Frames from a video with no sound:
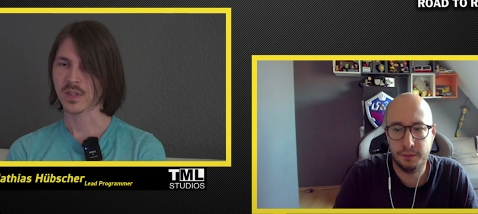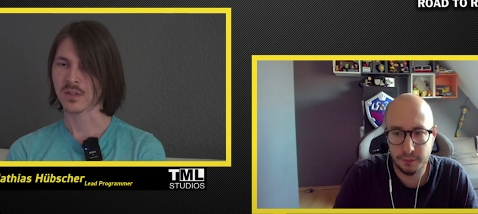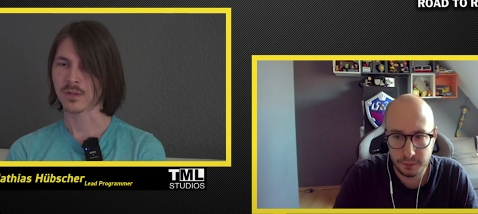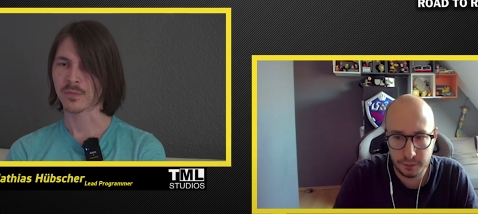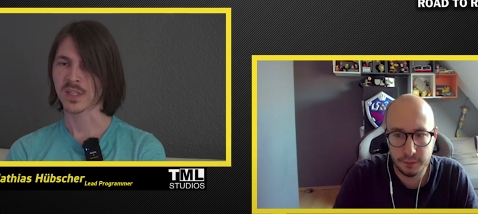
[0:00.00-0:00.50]

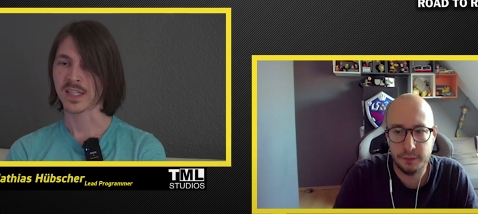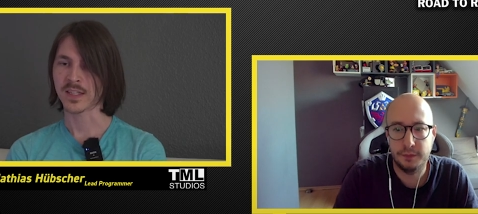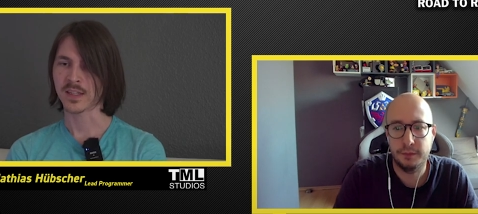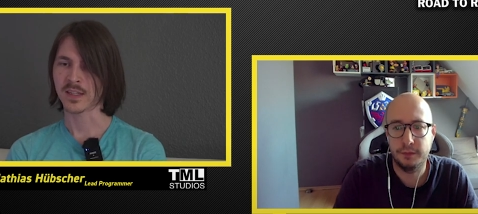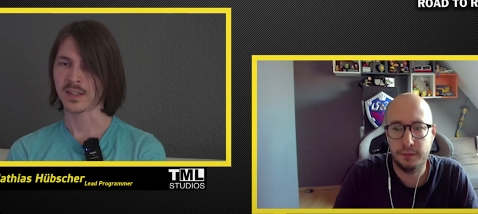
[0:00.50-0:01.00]
Speaker 1: um, the
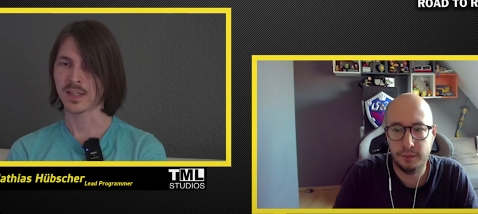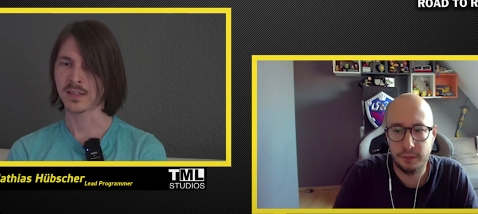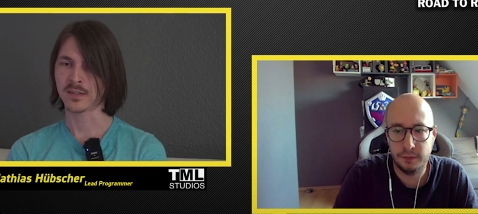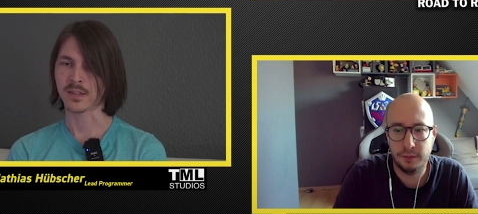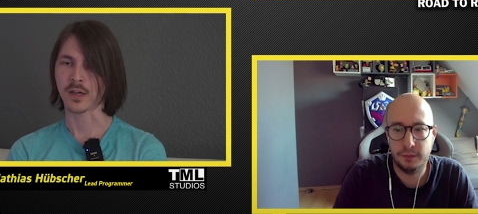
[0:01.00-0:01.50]

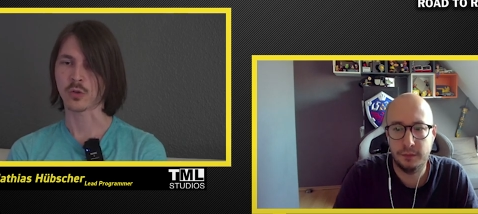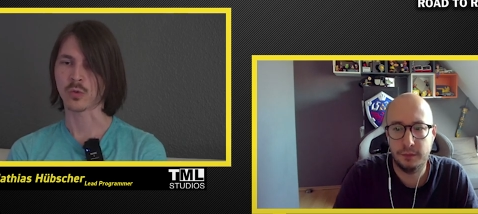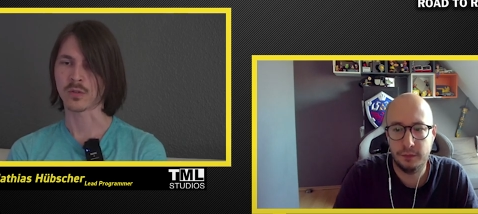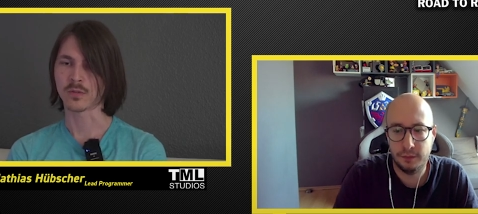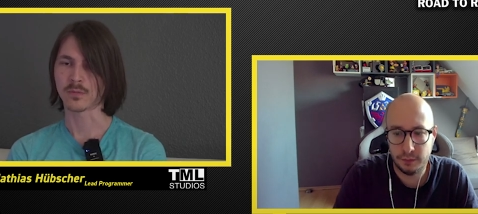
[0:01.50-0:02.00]

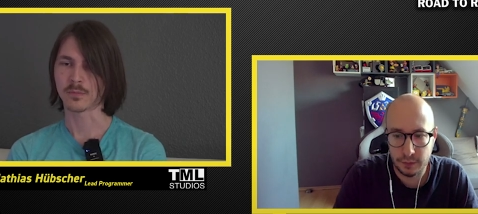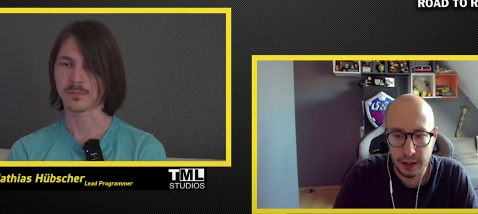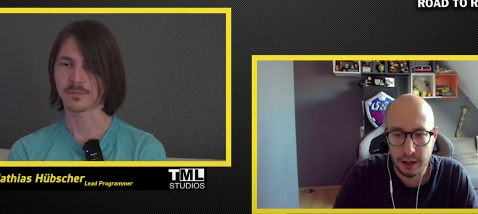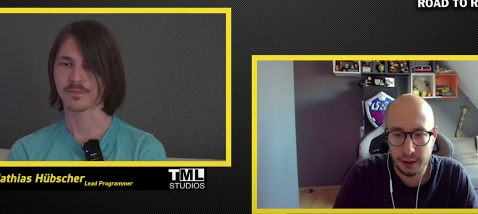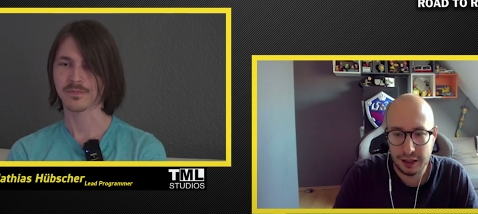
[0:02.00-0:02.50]
eCitaro.
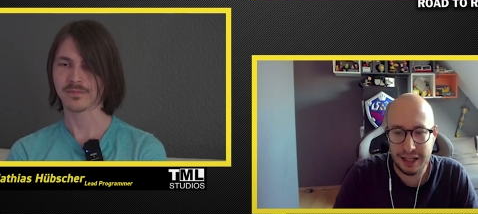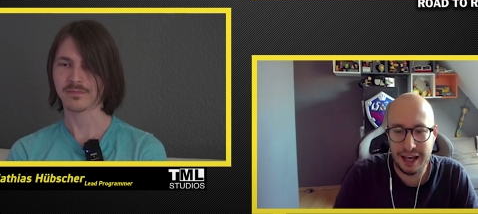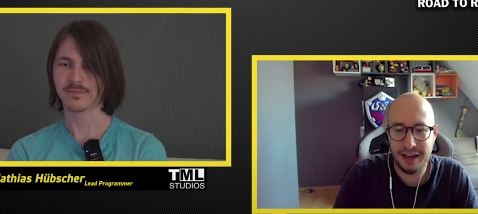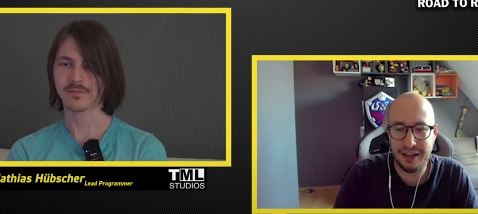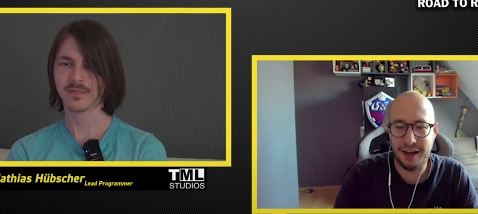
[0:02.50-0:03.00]

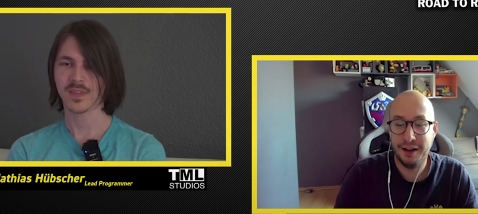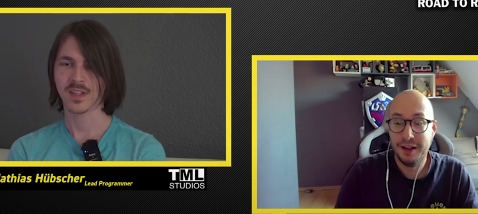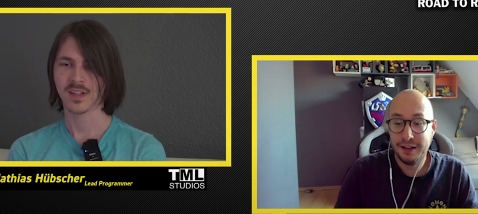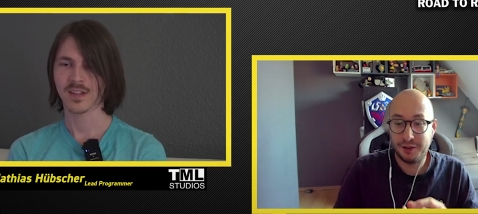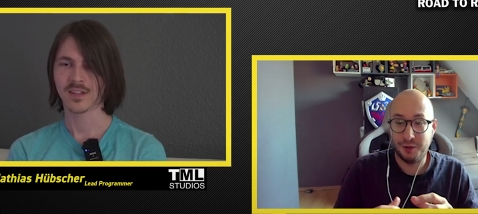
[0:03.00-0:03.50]
Speaker 2: Yeah, yeah.
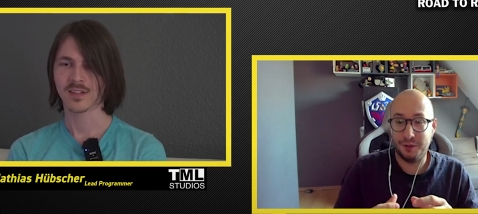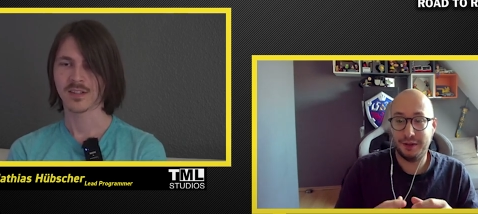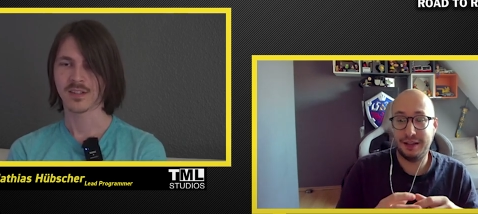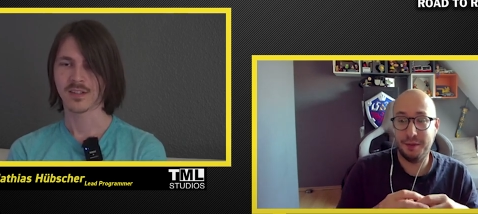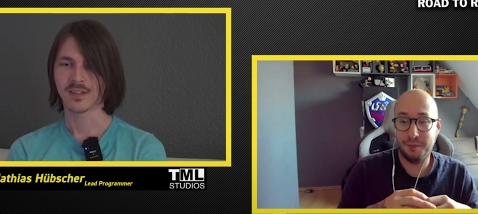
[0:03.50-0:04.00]
So
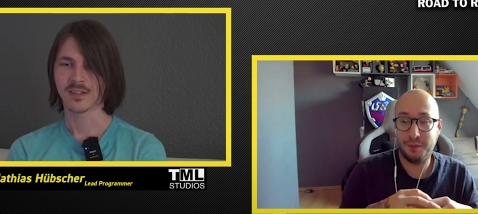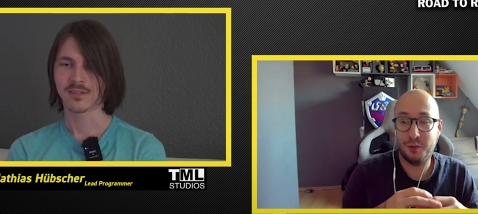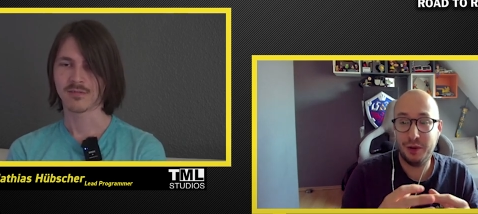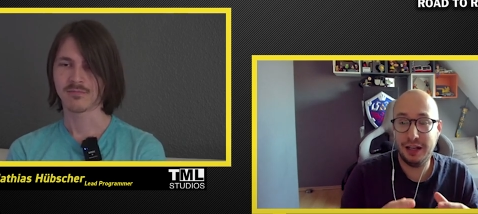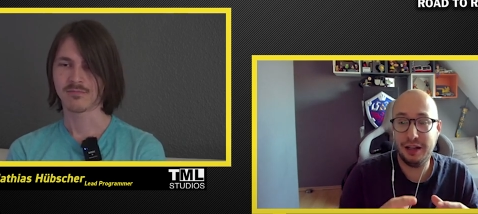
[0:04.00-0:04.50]
some
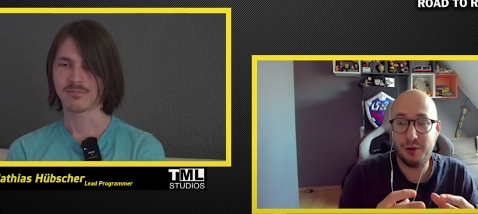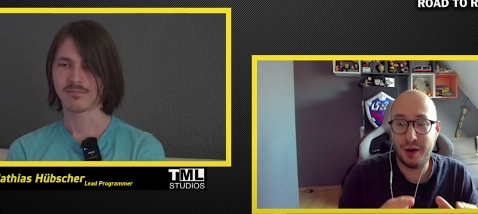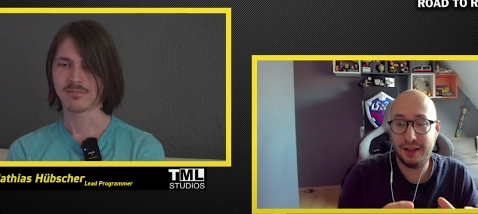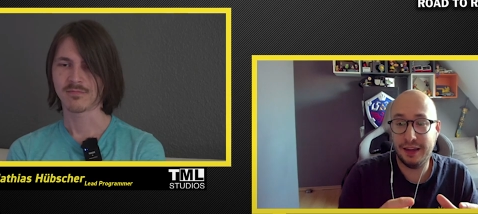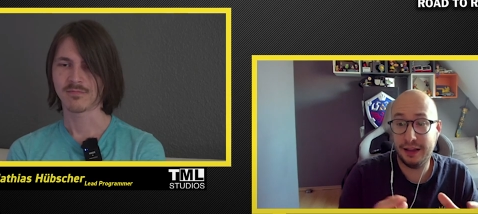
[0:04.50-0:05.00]
really
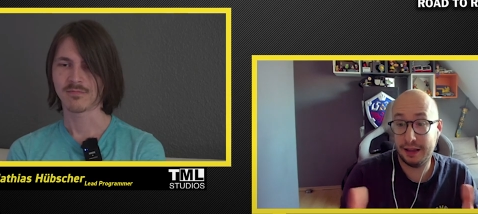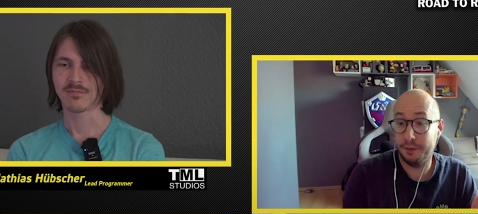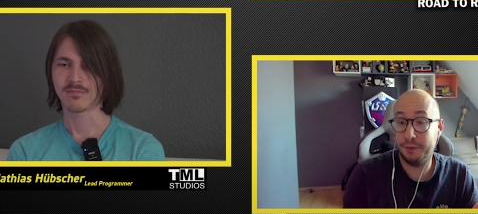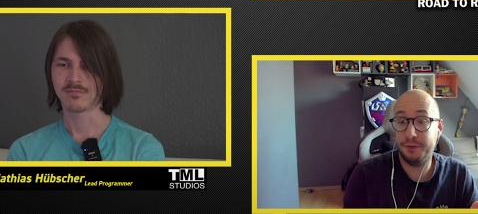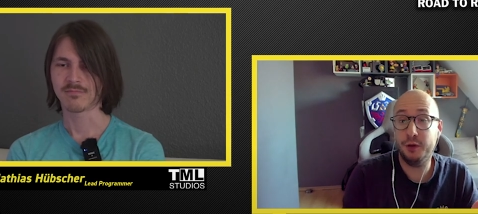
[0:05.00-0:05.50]
great things.
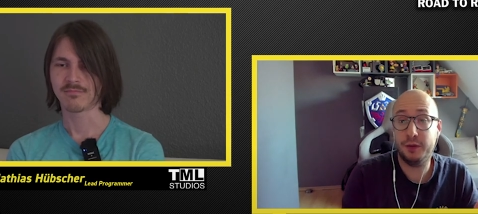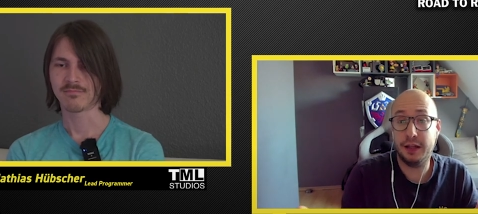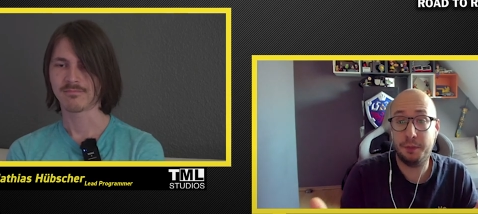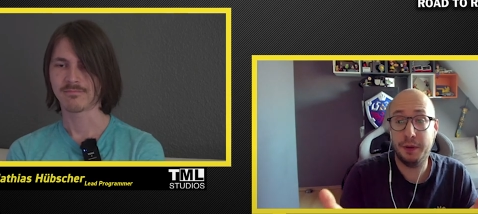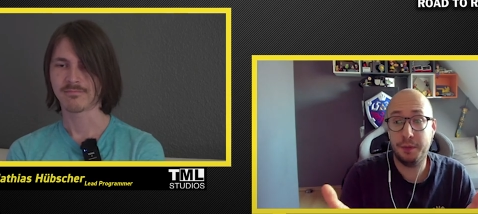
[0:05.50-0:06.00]
A few
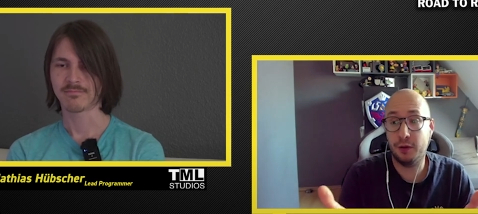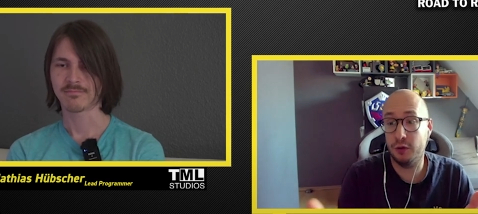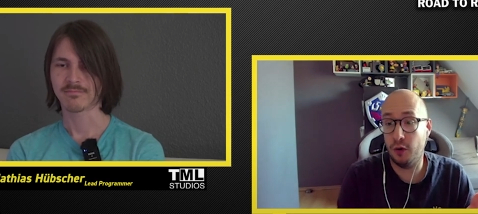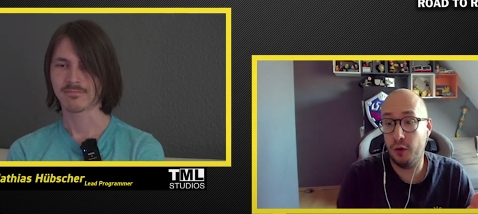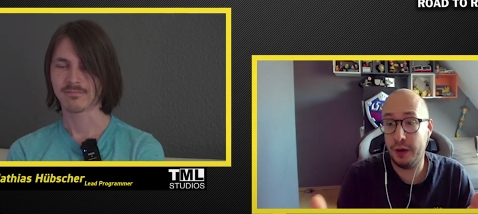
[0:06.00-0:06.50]
things people could
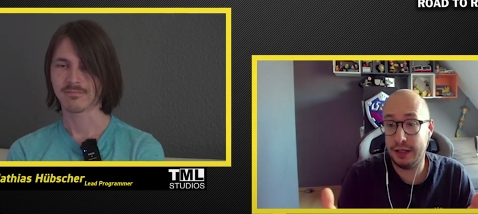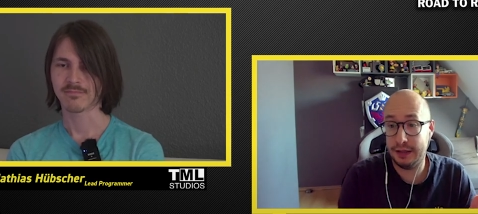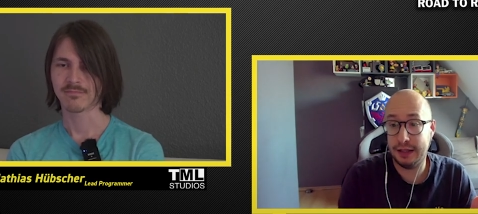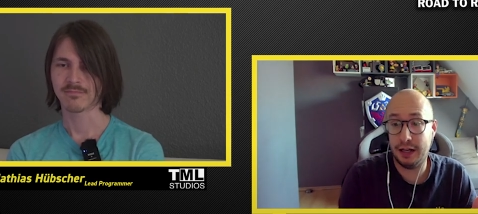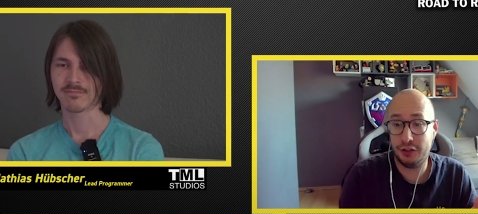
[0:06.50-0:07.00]
already
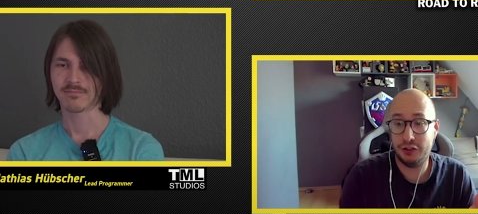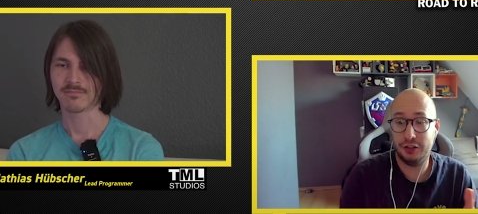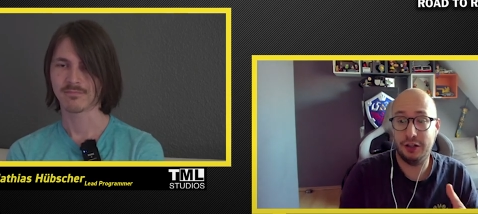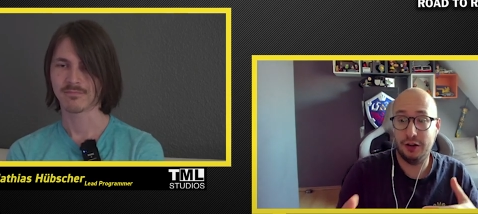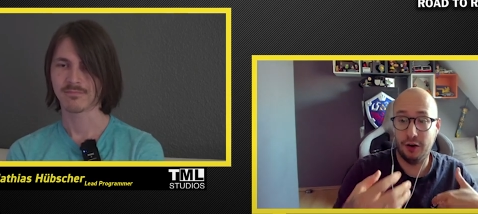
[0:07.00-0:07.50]

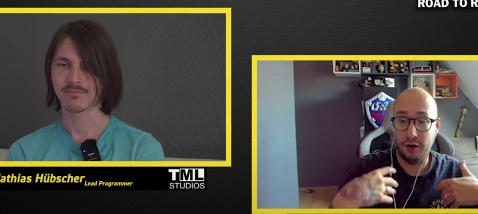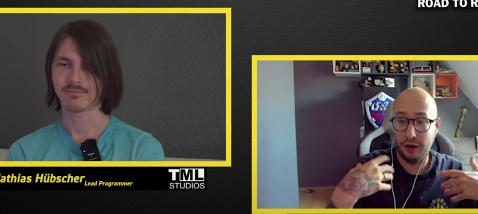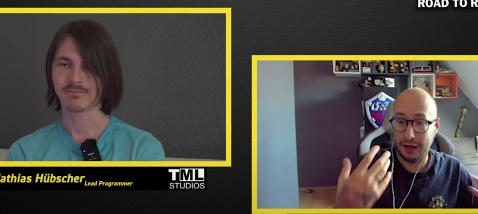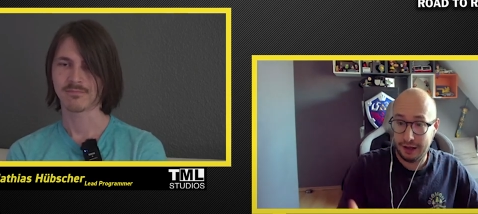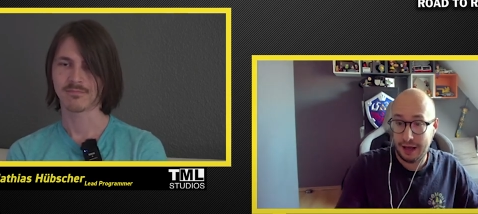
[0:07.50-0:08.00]
touch
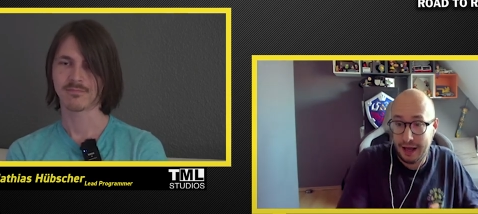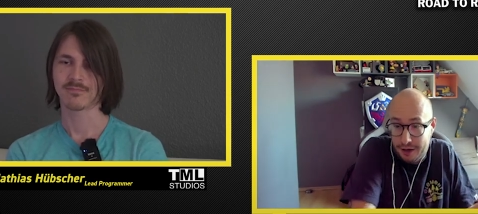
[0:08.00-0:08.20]
at